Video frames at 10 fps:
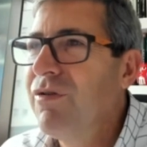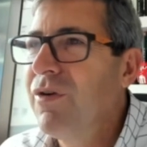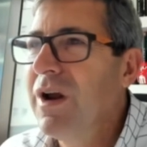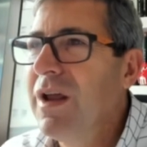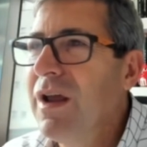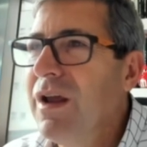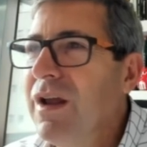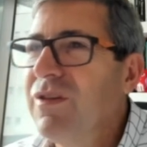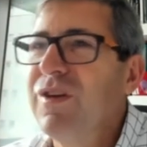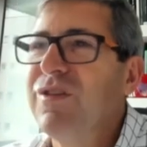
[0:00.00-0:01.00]
for a, uh,
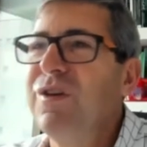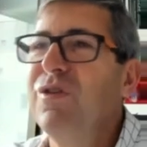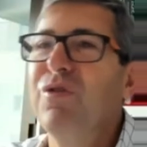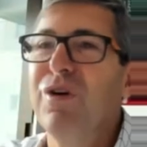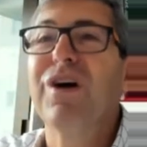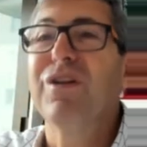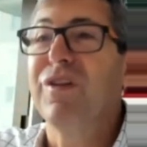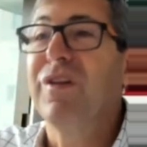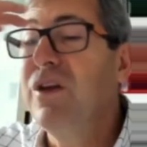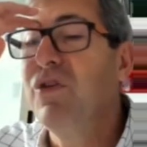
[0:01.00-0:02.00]
it's it's a new
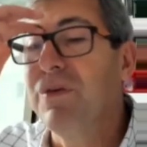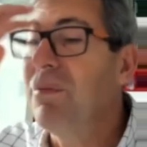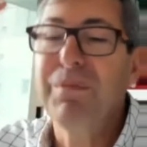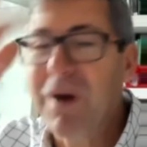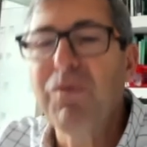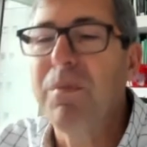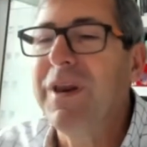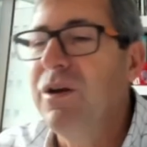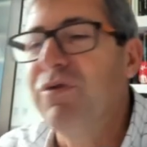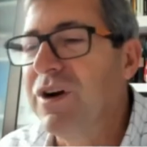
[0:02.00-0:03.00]
the, the new but but it will be
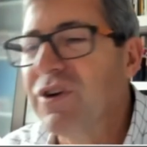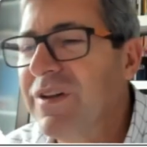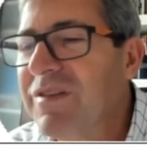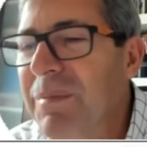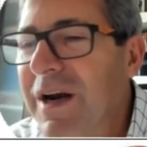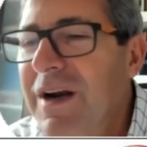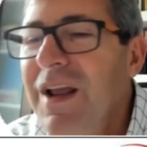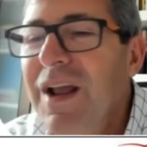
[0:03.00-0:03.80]
the new version. It doesn't matter.